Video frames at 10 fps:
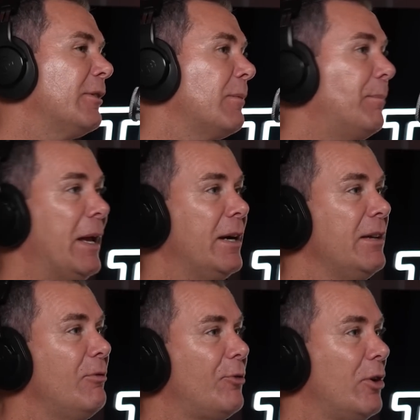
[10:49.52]

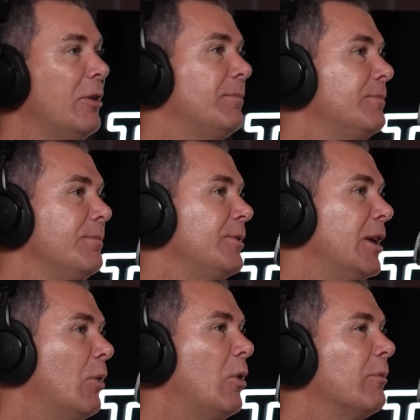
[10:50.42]
Competitive for
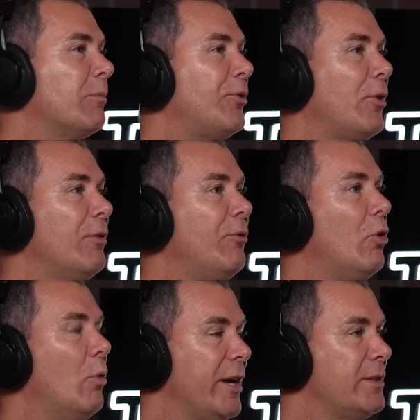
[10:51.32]
3 or
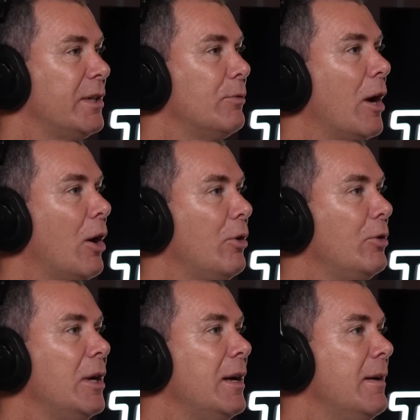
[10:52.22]
4 weeks in a
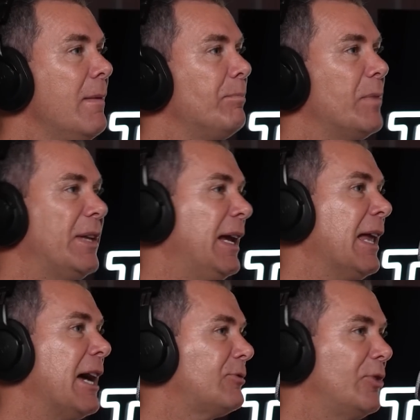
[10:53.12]
row, but their
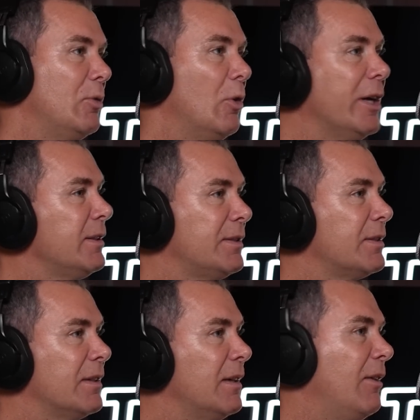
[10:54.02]
last few
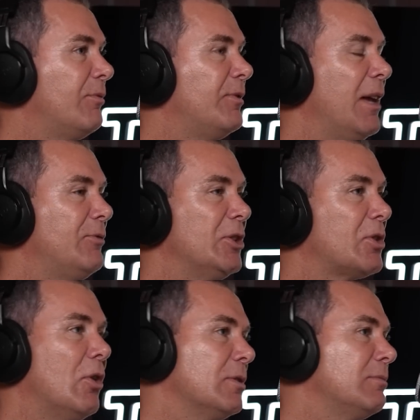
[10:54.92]
weeks they've just
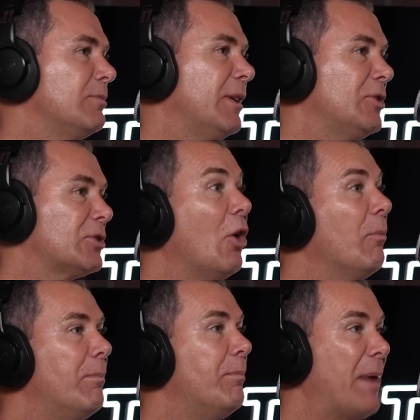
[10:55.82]
gone
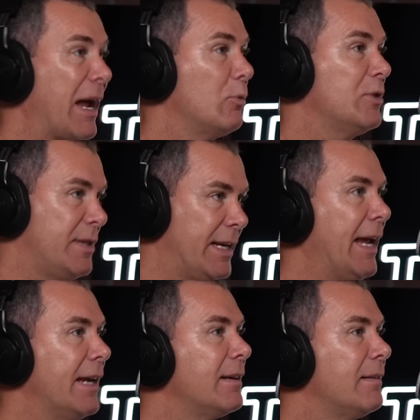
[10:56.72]
backwards
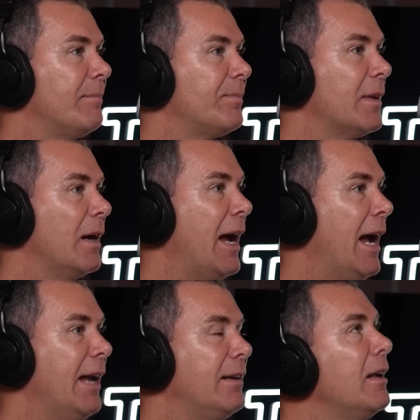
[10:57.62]
again.
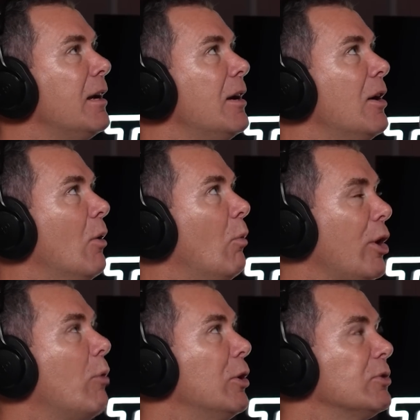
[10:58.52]
And what
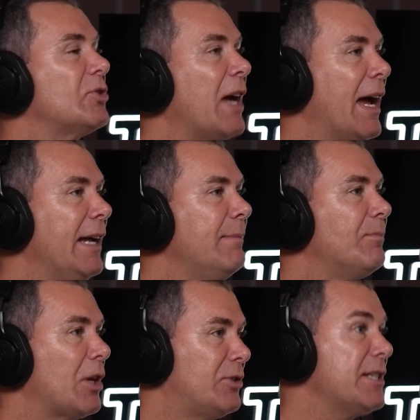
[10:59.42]
I will say,
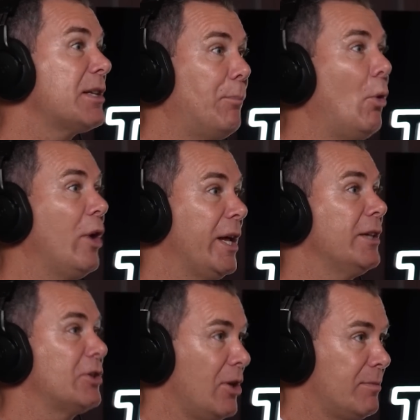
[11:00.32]
so disappointing
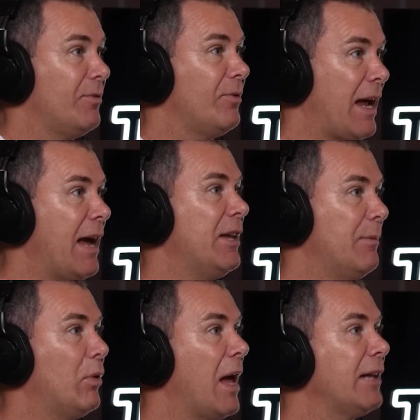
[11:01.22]
in terms of how they're
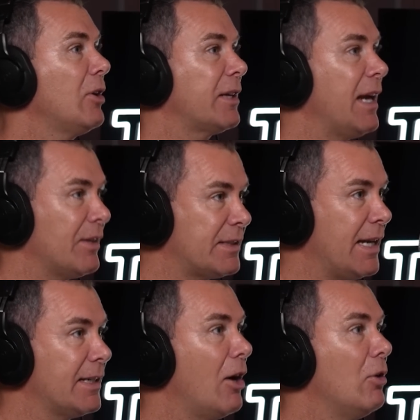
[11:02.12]
playing, like another
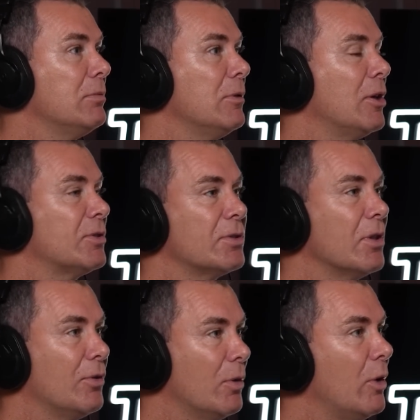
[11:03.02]
10-goal loss on the